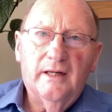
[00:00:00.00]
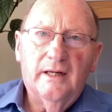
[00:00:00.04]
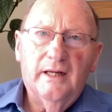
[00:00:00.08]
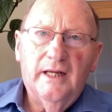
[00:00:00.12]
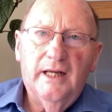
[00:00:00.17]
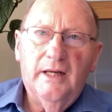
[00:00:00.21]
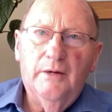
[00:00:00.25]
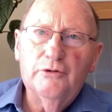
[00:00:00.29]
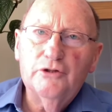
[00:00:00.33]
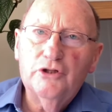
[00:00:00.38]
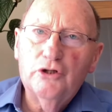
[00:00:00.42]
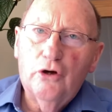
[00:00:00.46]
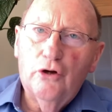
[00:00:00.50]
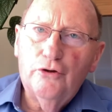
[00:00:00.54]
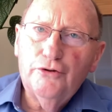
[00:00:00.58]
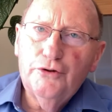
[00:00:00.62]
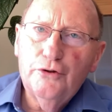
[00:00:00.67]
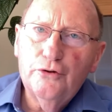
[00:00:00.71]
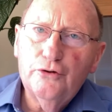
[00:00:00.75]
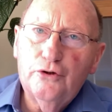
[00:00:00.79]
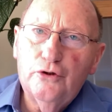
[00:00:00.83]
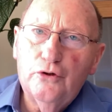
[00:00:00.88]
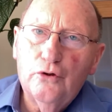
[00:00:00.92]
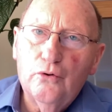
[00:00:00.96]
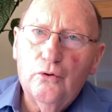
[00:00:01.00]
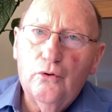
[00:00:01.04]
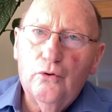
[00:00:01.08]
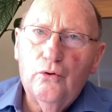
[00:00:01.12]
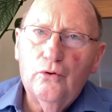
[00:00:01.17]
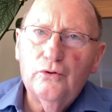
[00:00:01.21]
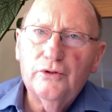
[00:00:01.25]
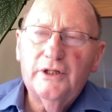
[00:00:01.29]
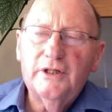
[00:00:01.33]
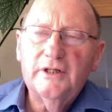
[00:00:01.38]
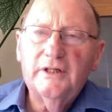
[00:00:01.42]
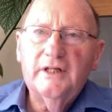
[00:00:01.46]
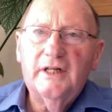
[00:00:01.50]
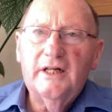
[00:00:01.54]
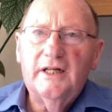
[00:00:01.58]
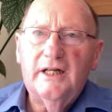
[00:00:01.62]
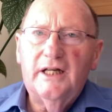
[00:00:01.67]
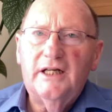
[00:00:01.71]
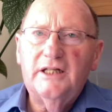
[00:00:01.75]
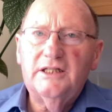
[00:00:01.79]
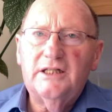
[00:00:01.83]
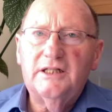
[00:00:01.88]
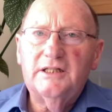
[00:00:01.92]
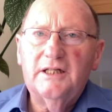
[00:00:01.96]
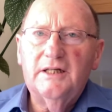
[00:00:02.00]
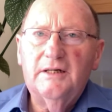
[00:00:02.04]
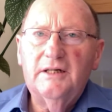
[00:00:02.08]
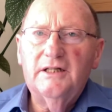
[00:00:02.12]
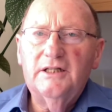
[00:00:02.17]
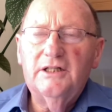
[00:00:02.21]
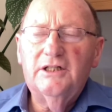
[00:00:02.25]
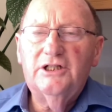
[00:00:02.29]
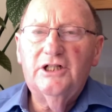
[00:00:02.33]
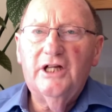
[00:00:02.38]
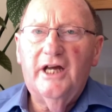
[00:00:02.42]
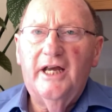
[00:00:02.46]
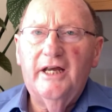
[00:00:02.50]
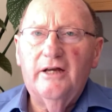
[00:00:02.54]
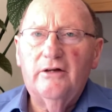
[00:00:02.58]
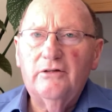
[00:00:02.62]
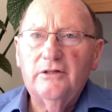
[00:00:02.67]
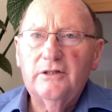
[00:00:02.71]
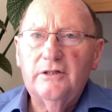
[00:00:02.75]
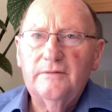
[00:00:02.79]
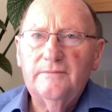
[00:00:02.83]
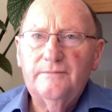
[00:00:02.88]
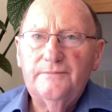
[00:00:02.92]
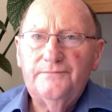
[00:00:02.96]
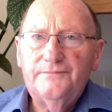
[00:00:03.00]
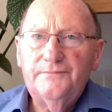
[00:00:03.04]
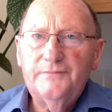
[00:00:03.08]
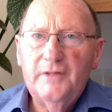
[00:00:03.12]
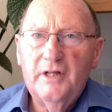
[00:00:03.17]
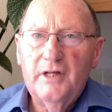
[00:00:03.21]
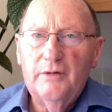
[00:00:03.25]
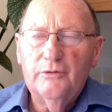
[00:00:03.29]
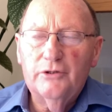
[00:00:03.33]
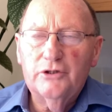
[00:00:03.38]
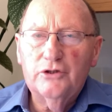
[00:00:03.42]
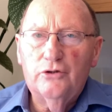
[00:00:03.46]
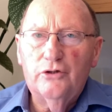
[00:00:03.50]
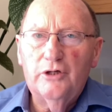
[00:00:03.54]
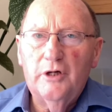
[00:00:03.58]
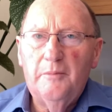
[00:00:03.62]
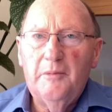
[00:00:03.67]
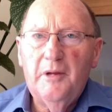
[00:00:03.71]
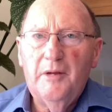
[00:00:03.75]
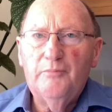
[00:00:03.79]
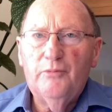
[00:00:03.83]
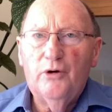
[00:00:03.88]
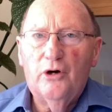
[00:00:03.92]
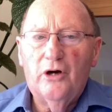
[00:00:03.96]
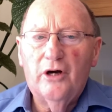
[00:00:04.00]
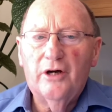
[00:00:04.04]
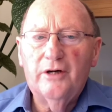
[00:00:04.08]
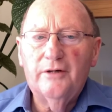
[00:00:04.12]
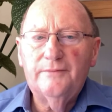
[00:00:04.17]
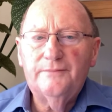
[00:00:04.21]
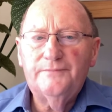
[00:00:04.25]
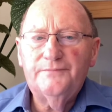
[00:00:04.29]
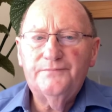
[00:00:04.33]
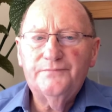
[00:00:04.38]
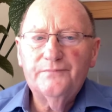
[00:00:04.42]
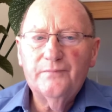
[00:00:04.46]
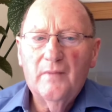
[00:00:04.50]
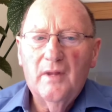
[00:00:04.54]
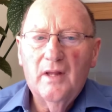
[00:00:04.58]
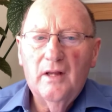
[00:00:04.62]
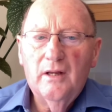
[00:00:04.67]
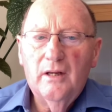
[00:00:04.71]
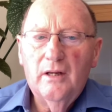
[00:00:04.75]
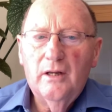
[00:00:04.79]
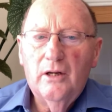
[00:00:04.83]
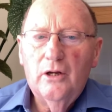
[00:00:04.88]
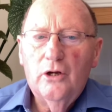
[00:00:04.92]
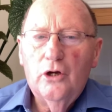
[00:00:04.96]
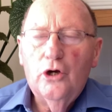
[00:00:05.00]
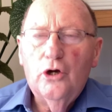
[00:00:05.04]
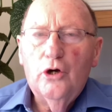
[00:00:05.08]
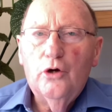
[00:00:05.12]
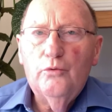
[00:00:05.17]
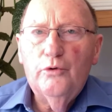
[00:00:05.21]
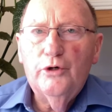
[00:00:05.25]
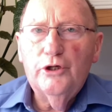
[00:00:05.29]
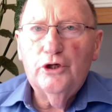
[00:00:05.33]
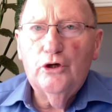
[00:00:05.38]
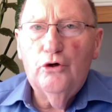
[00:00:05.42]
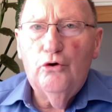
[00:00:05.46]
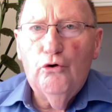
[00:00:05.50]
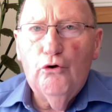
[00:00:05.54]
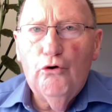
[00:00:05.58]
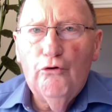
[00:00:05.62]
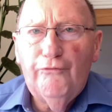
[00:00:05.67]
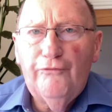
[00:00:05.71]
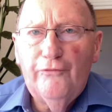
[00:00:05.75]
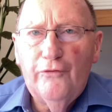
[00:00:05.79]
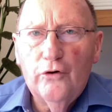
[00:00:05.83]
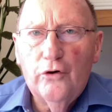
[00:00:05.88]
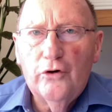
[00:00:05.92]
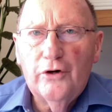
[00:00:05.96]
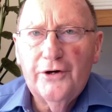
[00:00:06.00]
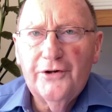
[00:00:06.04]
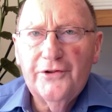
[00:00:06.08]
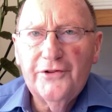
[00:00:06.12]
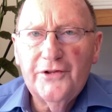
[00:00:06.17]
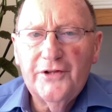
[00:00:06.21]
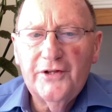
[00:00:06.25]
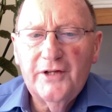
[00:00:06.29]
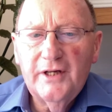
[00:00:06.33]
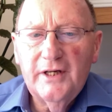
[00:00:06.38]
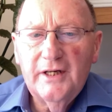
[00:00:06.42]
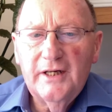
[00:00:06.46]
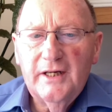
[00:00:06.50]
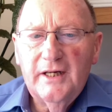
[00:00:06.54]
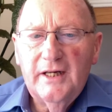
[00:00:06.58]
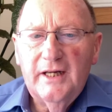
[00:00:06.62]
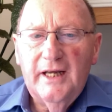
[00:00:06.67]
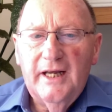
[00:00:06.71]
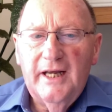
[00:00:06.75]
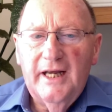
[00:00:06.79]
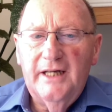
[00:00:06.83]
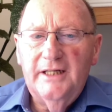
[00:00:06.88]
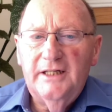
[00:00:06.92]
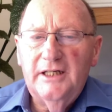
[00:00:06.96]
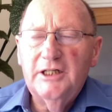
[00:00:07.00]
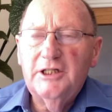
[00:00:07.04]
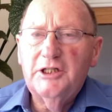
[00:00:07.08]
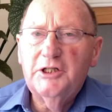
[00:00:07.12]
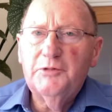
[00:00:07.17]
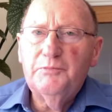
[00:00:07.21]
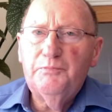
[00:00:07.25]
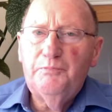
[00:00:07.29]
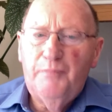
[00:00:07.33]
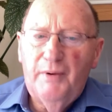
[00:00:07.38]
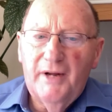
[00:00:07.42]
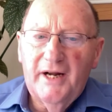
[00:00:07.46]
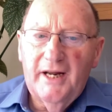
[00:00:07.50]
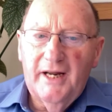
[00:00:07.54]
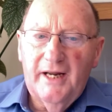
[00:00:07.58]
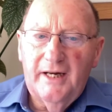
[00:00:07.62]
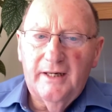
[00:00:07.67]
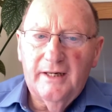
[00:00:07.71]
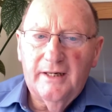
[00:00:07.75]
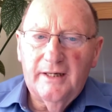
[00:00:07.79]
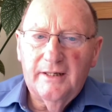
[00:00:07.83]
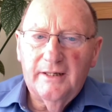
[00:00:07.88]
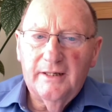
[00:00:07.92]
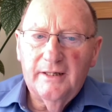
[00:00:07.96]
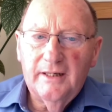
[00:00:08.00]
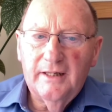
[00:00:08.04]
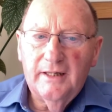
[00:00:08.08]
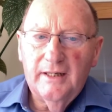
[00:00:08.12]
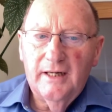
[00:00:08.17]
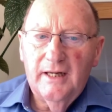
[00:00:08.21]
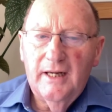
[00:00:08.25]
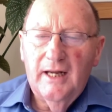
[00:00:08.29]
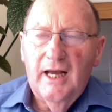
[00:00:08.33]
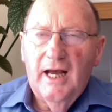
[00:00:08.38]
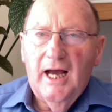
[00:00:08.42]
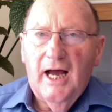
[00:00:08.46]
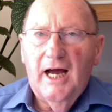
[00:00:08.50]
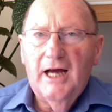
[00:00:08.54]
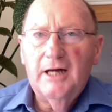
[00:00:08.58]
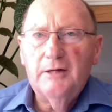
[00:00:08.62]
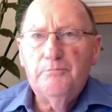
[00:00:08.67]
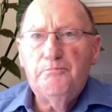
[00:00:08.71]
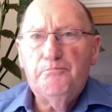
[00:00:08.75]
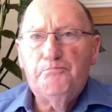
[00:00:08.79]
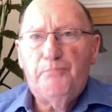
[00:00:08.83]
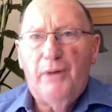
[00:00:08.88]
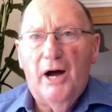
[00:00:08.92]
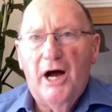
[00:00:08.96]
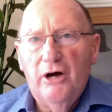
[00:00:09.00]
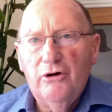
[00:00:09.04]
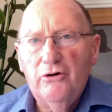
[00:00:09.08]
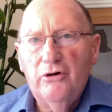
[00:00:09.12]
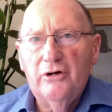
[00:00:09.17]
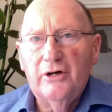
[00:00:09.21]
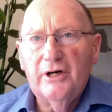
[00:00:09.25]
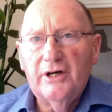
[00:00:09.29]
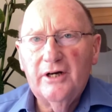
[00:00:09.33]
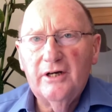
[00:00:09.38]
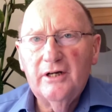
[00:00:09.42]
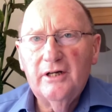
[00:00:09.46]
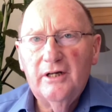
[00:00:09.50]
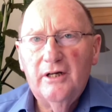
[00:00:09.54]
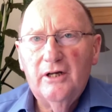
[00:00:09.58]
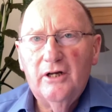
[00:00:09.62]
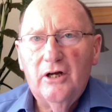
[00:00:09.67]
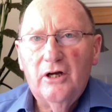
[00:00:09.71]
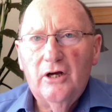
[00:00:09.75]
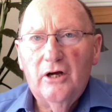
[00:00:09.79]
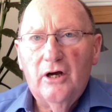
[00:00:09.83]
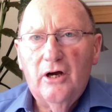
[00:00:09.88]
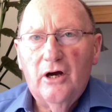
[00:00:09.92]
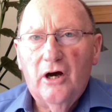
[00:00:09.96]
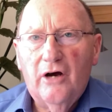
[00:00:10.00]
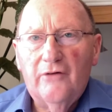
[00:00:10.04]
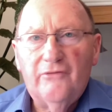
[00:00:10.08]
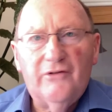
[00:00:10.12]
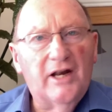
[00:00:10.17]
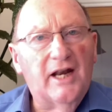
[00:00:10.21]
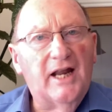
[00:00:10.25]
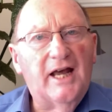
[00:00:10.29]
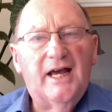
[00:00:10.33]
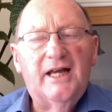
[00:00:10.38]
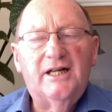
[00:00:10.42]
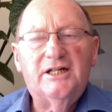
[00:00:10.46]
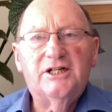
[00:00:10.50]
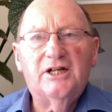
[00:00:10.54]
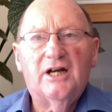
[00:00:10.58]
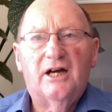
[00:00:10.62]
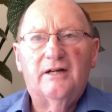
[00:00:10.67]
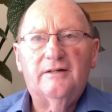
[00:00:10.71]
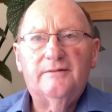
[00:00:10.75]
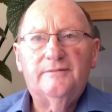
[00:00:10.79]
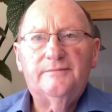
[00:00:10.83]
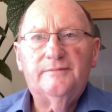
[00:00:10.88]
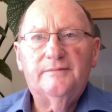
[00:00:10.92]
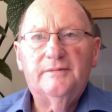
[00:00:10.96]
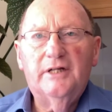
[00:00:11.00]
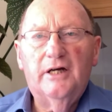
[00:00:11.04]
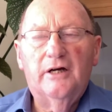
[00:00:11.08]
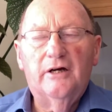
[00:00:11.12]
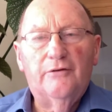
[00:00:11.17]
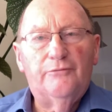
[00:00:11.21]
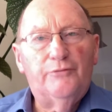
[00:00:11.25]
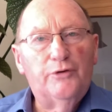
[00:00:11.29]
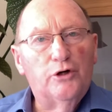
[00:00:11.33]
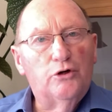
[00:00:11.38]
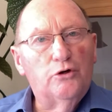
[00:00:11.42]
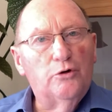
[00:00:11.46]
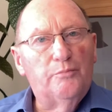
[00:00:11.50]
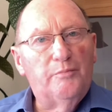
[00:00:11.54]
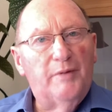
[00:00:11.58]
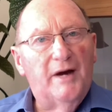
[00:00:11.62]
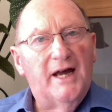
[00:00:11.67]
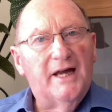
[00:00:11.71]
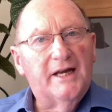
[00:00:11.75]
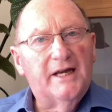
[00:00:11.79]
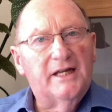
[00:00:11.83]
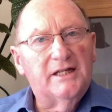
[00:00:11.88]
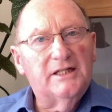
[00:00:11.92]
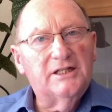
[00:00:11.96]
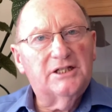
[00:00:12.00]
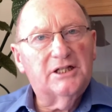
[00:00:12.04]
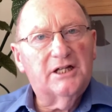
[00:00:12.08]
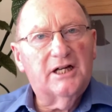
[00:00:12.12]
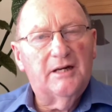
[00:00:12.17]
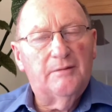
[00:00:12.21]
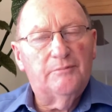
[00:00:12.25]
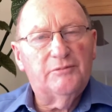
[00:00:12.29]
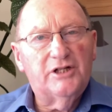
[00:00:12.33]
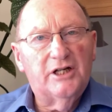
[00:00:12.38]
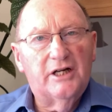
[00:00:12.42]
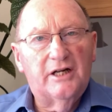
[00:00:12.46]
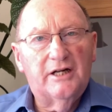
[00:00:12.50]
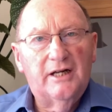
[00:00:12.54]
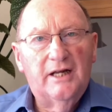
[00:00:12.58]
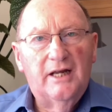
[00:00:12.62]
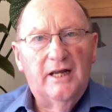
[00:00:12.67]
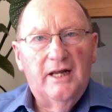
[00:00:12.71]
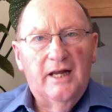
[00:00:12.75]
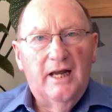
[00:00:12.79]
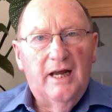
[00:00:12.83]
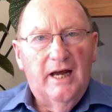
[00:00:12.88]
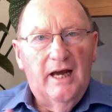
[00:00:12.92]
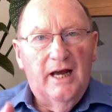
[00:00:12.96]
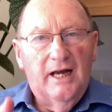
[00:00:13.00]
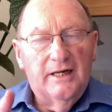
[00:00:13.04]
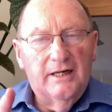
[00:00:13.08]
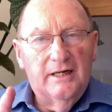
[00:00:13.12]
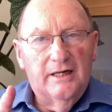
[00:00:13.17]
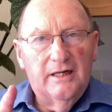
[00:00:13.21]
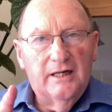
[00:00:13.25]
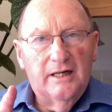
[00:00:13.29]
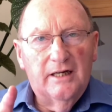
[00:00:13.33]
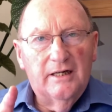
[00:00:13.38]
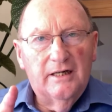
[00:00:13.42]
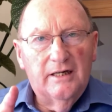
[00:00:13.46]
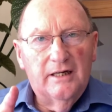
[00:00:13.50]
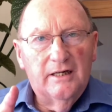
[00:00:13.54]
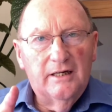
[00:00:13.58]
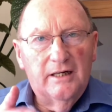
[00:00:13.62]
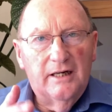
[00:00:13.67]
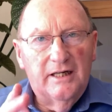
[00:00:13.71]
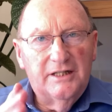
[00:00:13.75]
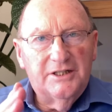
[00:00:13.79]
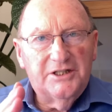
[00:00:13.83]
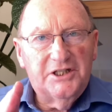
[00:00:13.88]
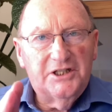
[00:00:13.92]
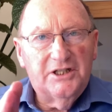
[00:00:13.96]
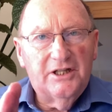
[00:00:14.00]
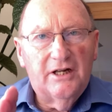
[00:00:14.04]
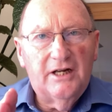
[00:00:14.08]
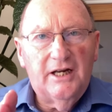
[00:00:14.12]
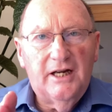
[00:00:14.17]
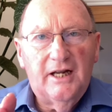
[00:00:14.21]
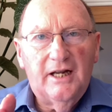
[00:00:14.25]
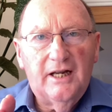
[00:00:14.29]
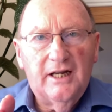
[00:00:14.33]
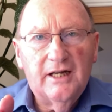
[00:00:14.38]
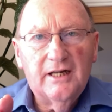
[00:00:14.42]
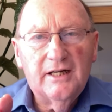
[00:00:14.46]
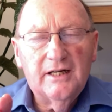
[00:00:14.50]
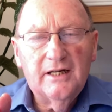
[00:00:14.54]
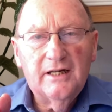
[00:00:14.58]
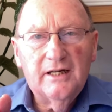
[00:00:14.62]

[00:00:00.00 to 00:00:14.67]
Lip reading: He was also told that this child that was going to be born would go forth in the spirit and power of Elijah. Now, if we go back in Scripture and study